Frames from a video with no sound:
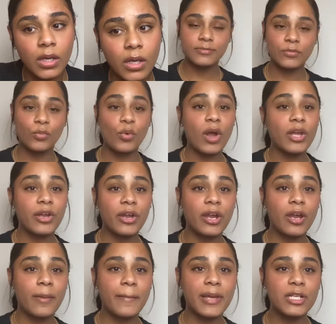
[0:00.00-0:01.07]
while you're
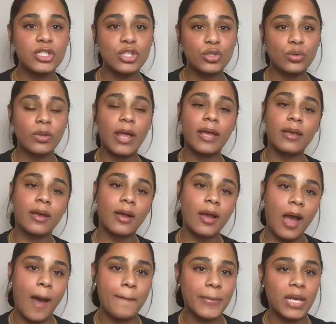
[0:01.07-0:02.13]
here, make sure you like,
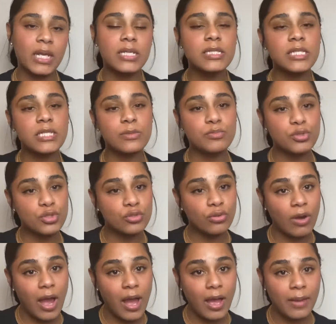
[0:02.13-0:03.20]
comment, and
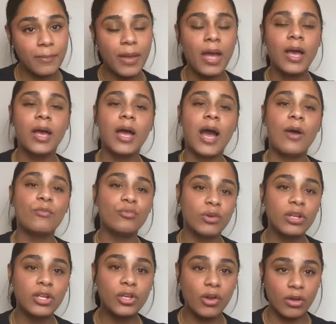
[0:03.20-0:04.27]
subscribe. I'm
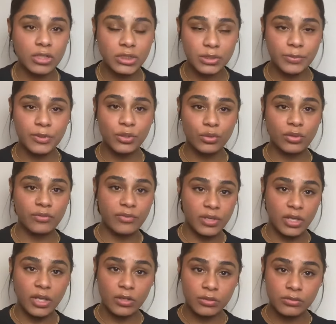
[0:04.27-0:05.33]
really going to be doing
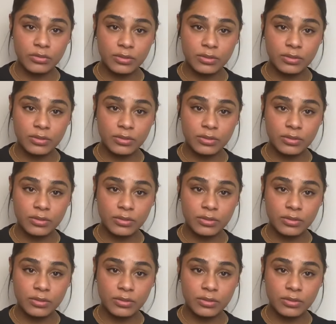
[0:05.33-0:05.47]
videos.